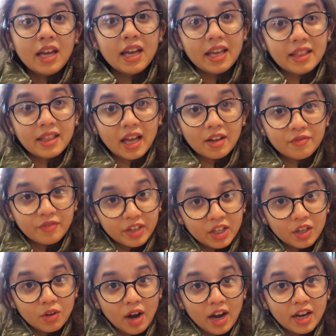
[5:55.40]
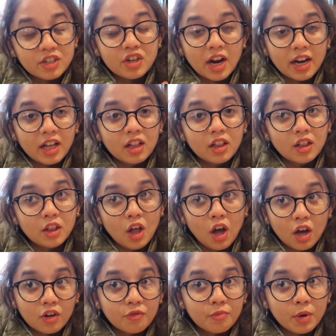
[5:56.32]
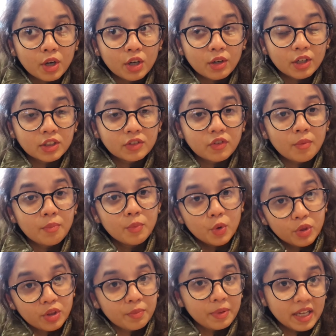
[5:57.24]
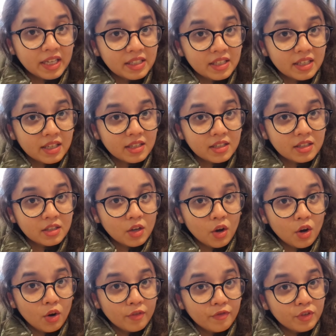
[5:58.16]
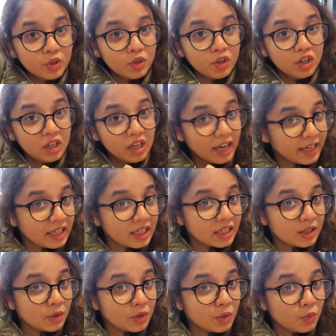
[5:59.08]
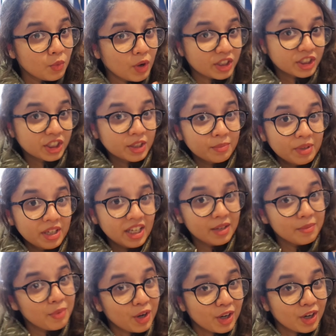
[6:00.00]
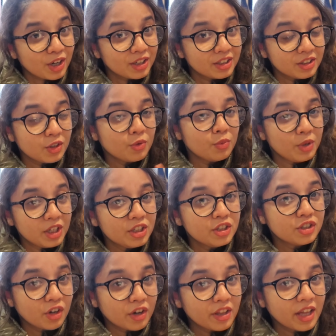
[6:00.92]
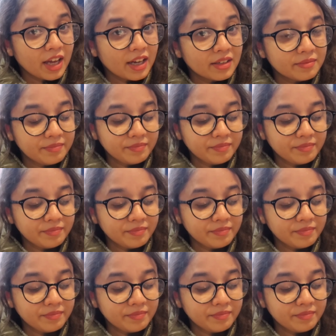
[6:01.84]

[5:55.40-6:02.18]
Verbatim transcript: In that video, I try a lot of burgers from both the places. So if you like watching me eat burgers, you will enjoy that.